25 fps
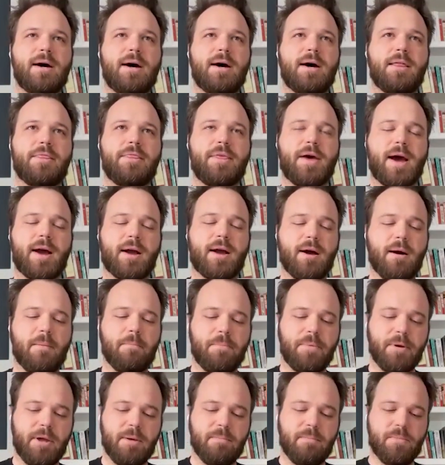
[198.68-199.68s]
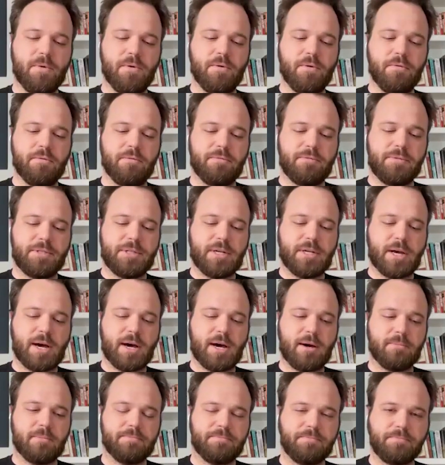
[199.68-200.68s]
Uh, that company moved,
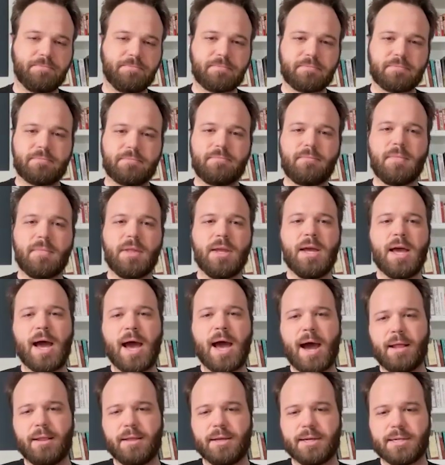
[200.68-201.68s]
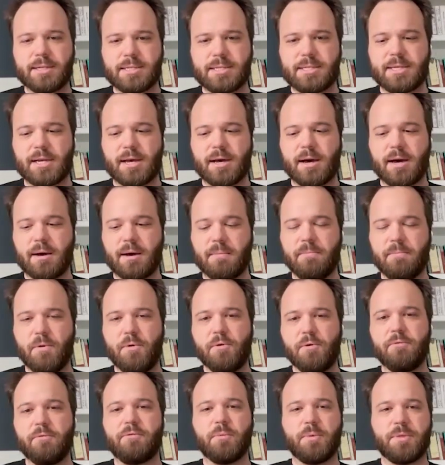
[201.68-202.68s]
um, Alex uh,
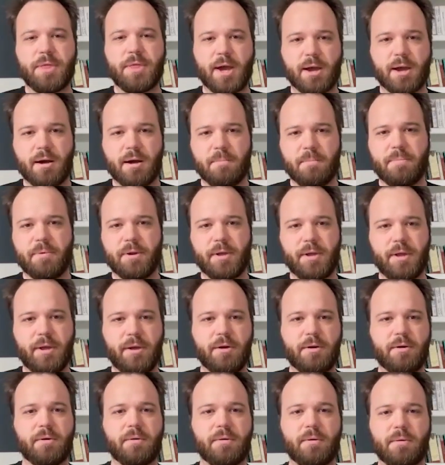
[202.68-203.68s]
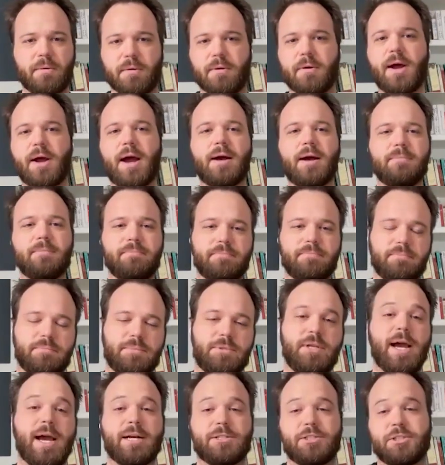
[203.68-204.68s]
moved with that company, or or
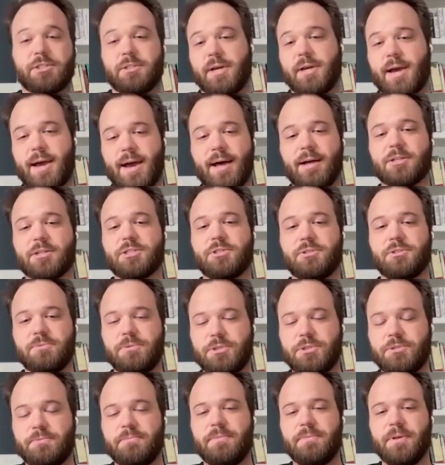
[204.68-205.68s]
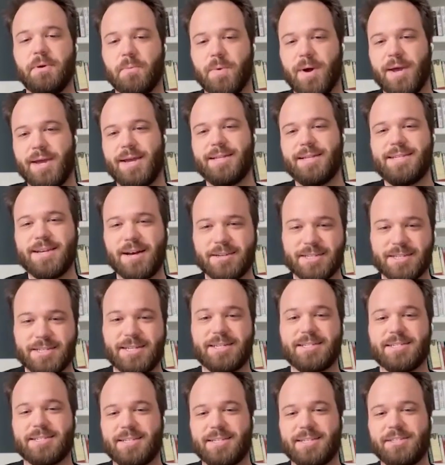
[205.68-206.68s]
actually Alex, the way he tells
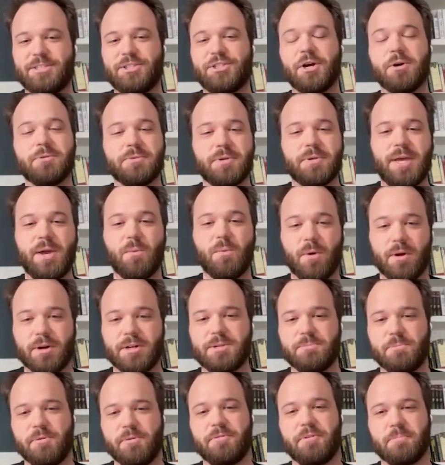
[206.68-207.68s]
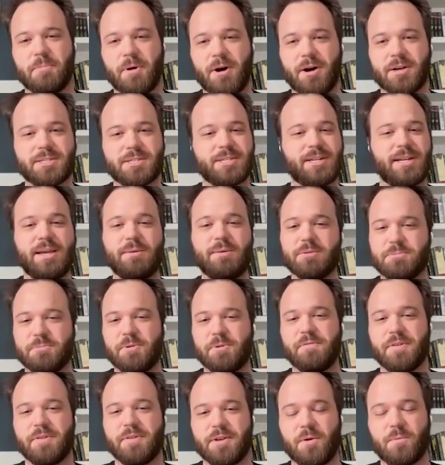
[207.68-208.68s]
it is he chose, he wanted to move to Boston. He
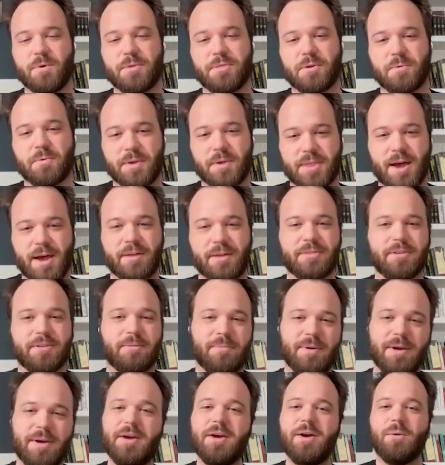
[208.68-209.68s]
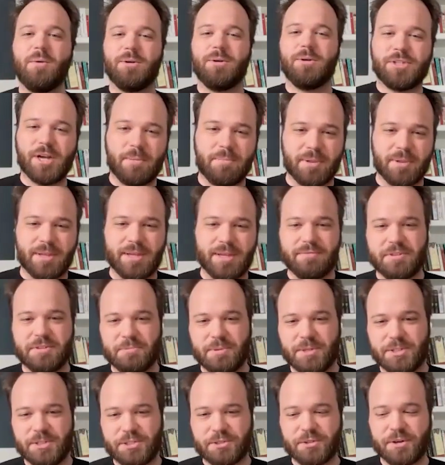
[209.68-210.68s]
was moving there with or without them, which I believe
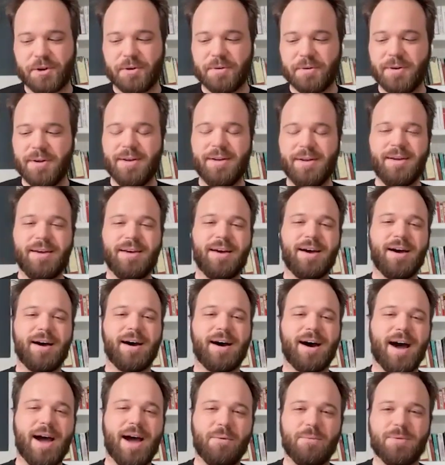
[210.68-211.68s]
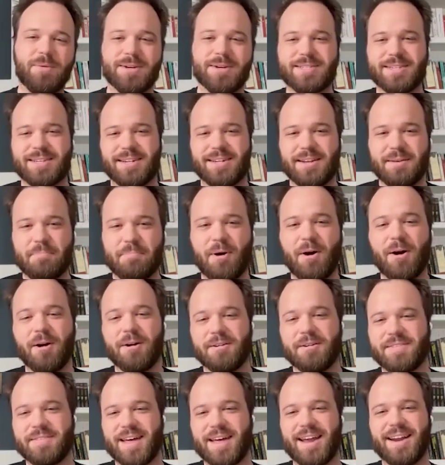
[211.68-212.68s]
to be true. Uh, I wasn't
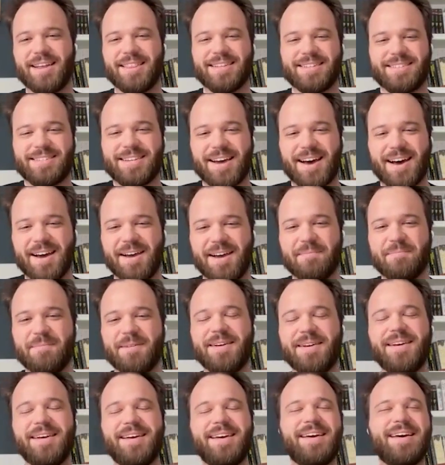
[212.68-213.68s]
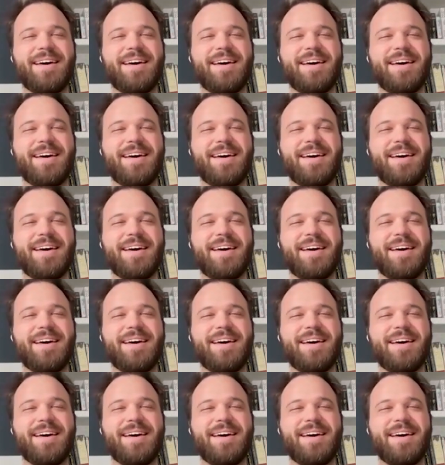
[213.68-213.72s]
part of that at the time,